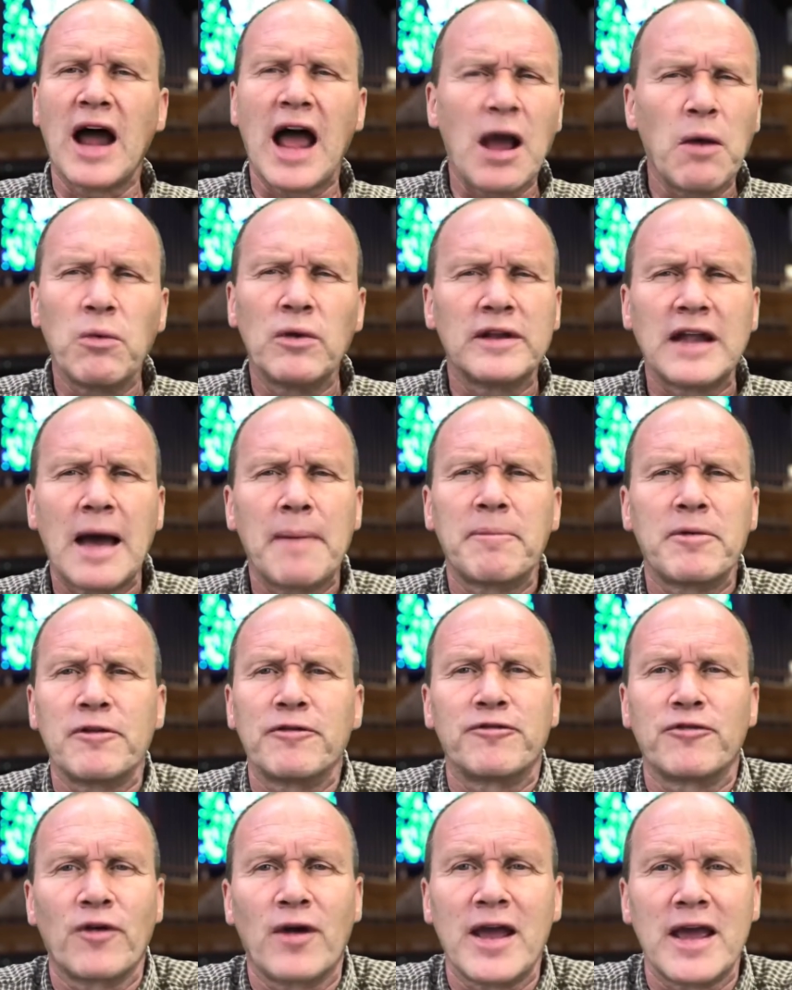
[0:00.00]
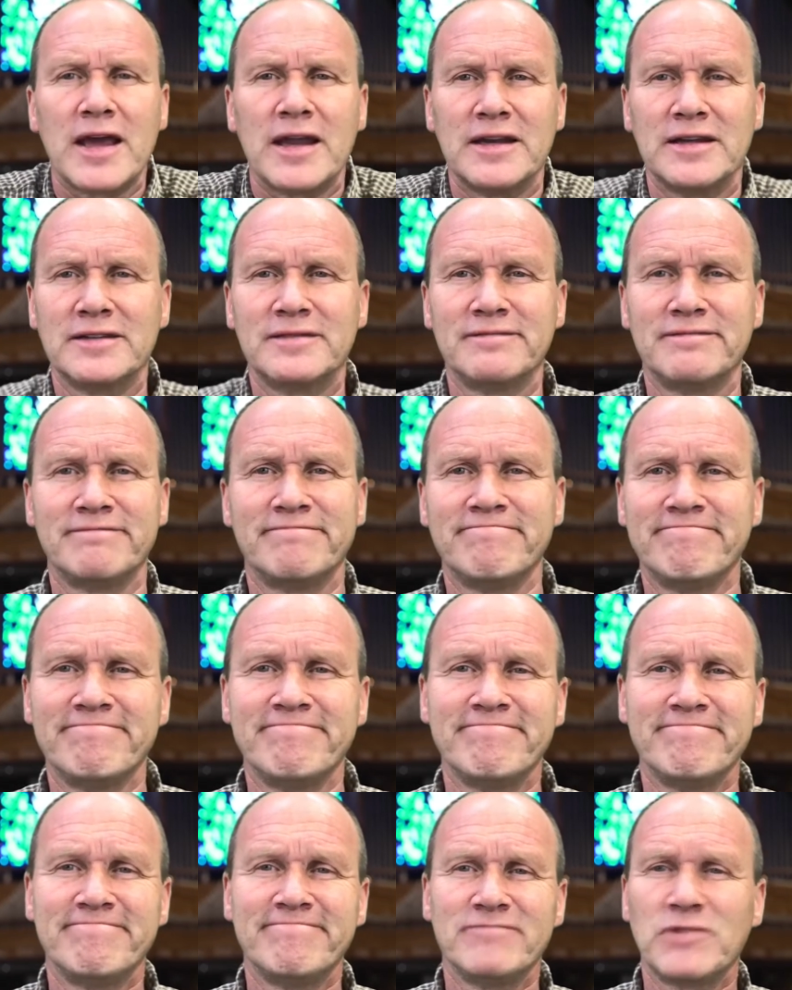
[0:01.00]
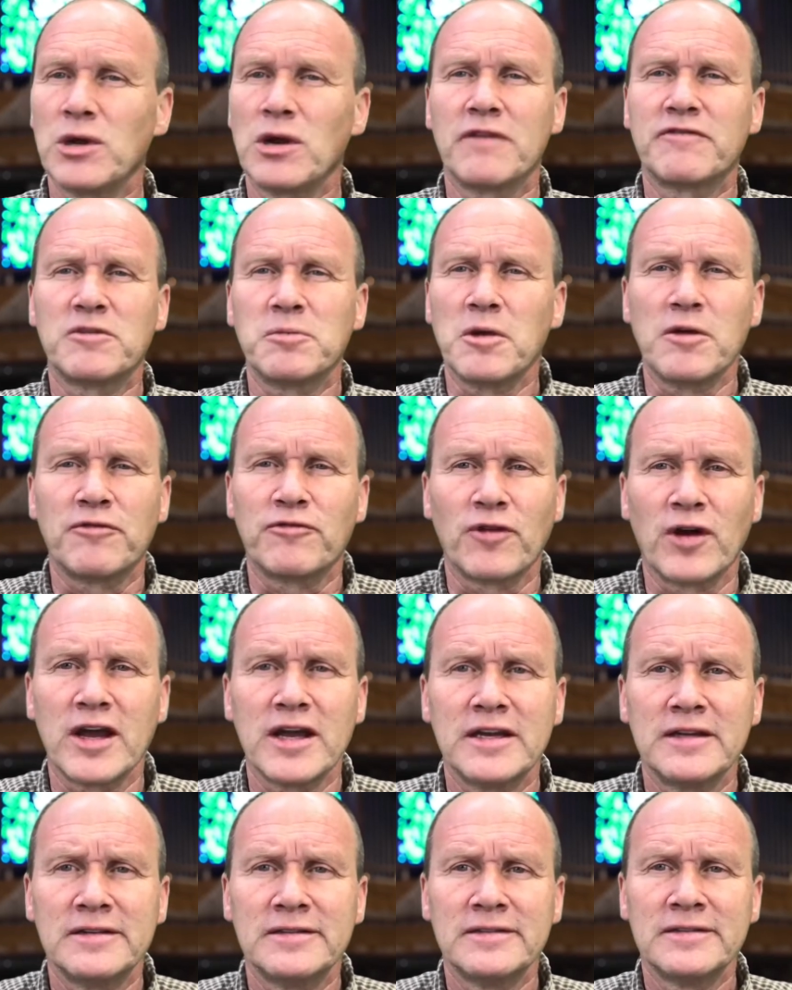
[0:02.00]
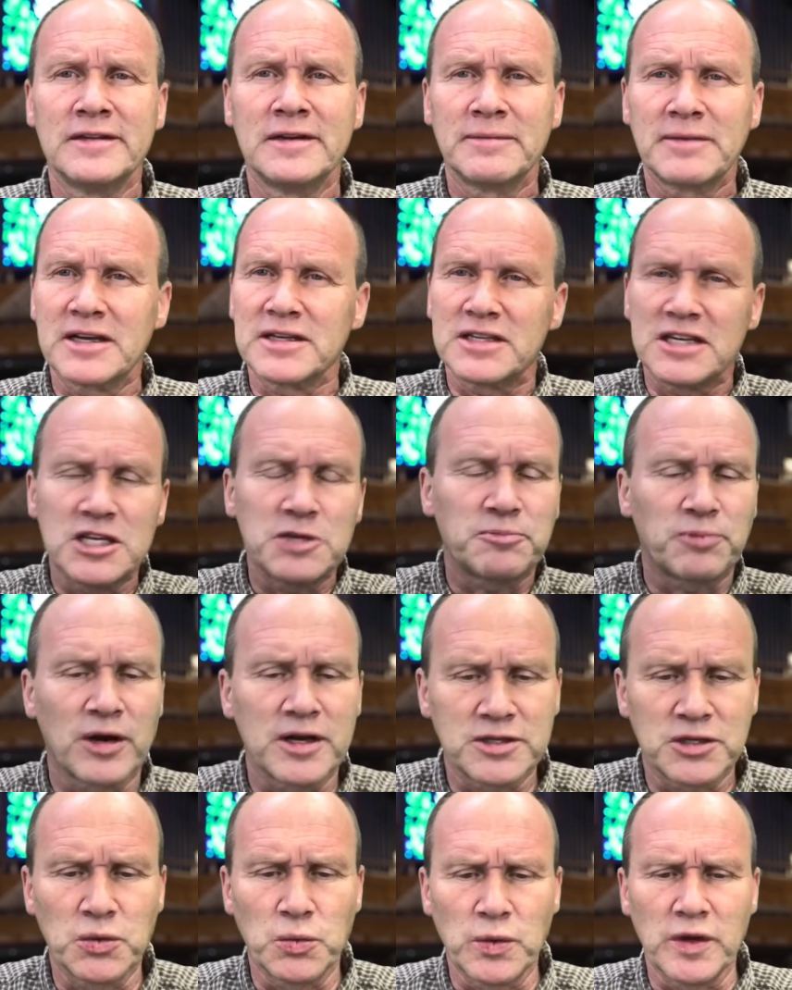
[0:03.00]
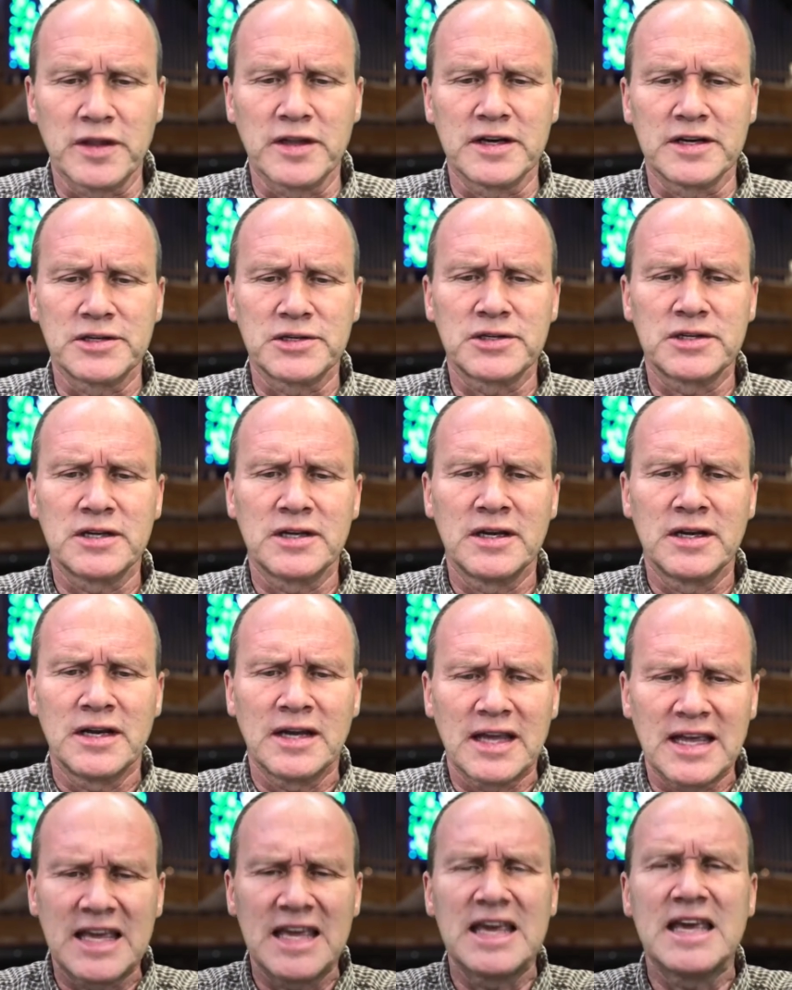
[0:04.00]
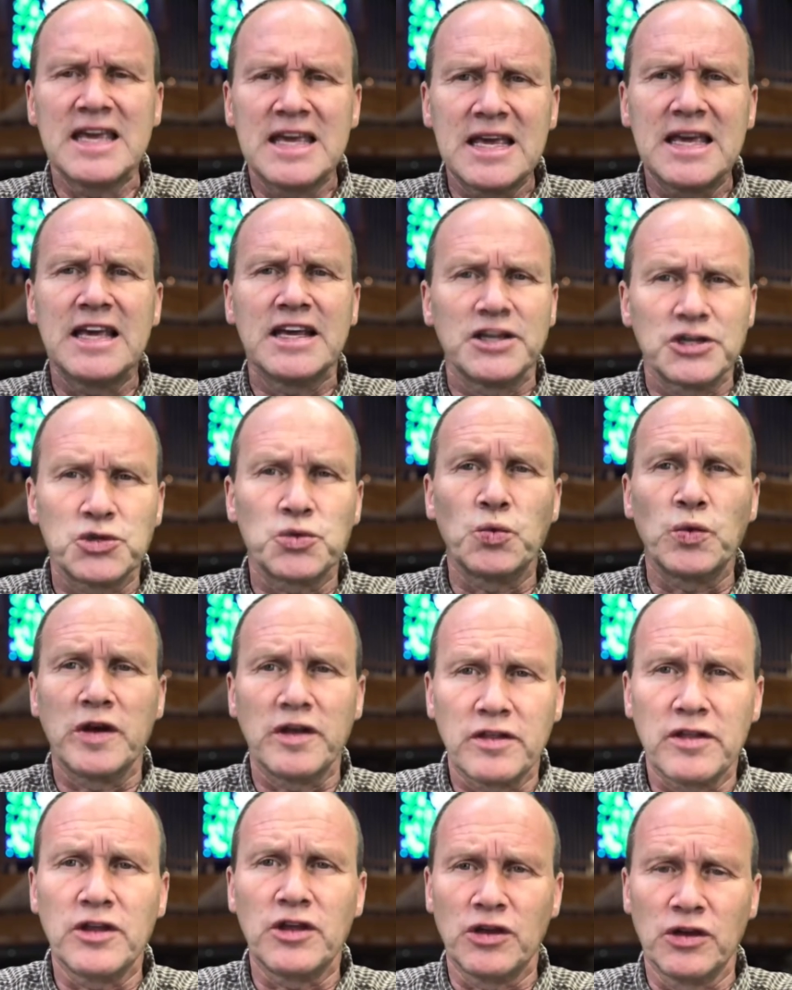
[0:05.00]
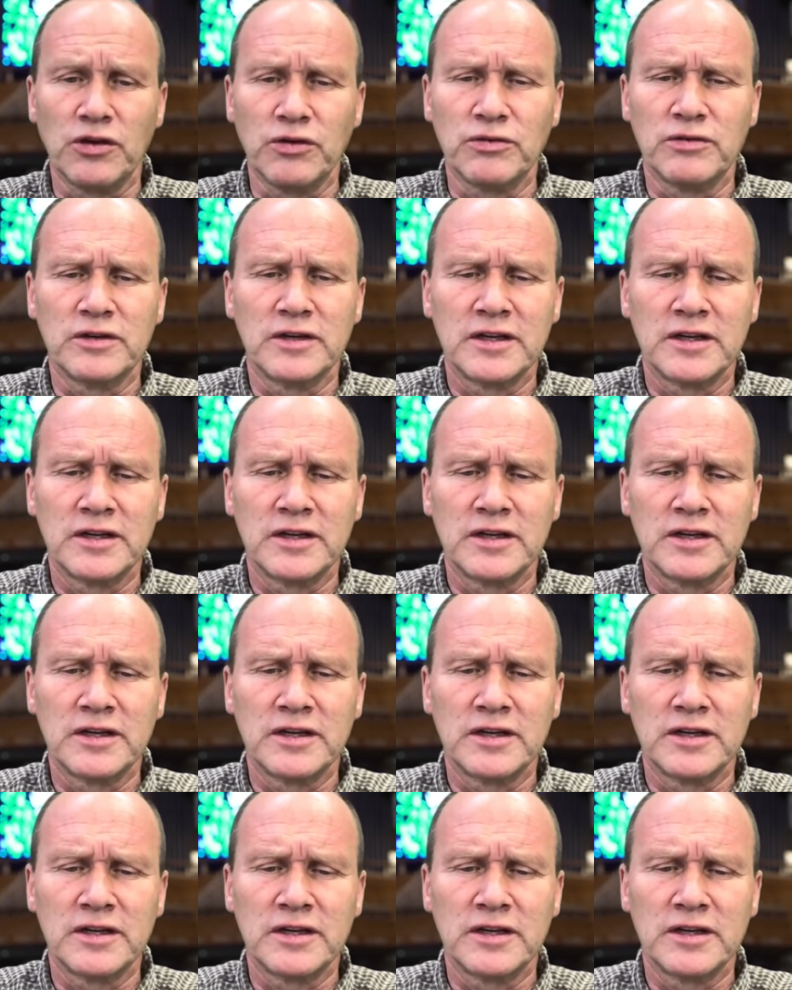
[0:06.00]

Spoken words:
I will not be afraid. You don't have to be afraid, because he's present with us. He is with you.